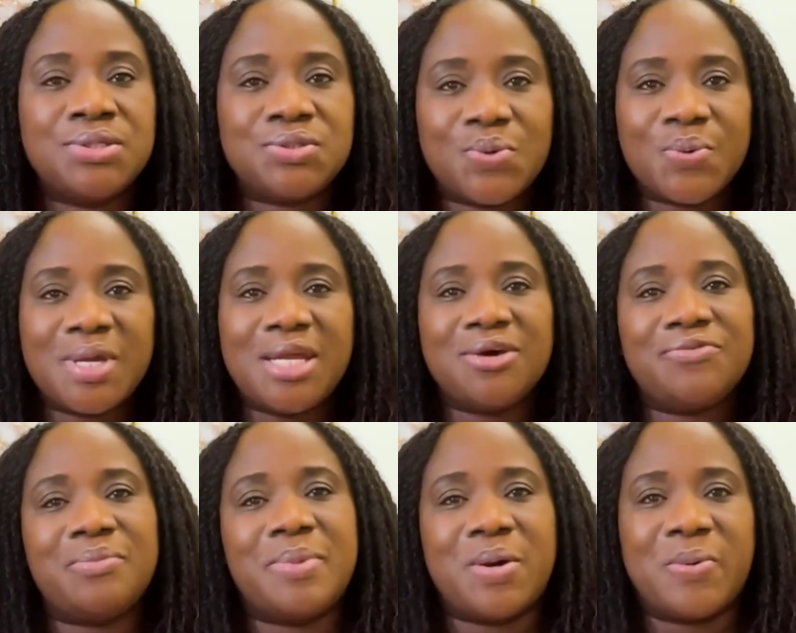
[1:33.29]
So
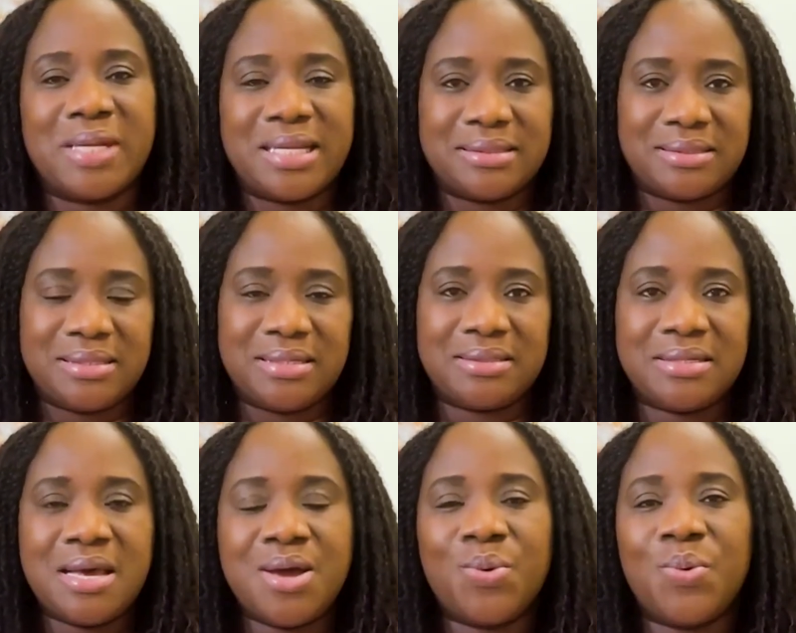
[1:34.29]
enough about real estate.
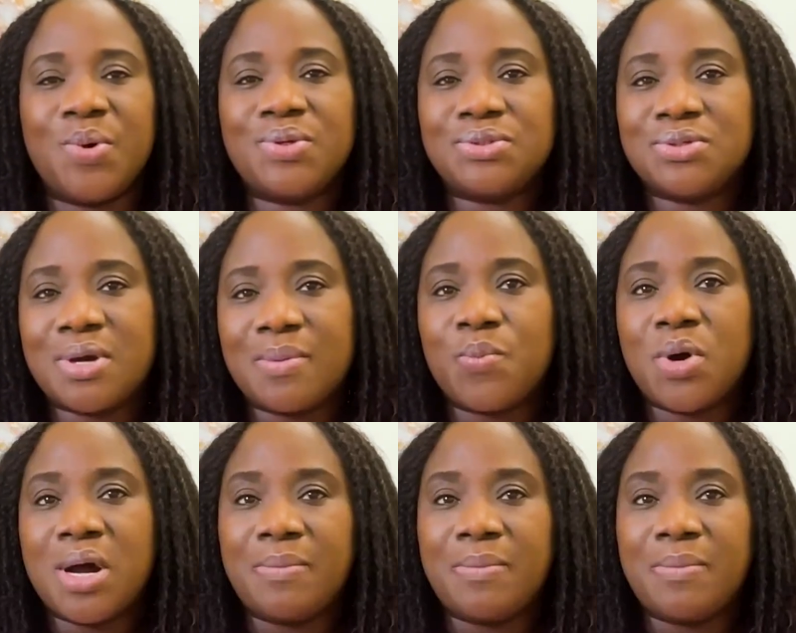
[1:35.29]
We want to talk more